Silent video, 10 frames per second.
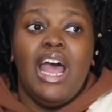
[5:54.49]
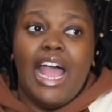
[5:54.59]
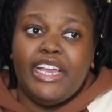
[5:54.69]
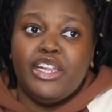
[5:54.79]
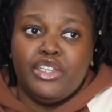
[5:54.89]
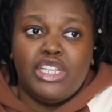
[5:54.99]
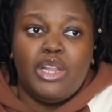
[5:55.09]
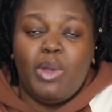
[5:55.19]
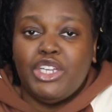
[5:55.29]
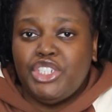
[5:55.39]
I can understand
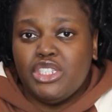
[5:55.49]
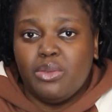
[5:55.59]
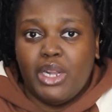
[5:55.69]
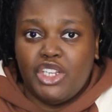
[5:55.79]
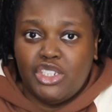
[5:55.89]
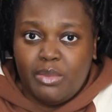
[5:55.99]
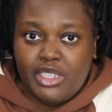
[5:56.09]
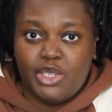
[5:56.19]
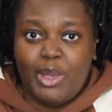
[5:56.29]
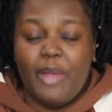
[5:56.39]
why she doesn't want to jump
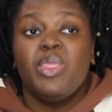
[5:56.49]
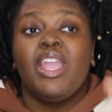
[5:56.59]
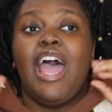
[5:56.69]
into it.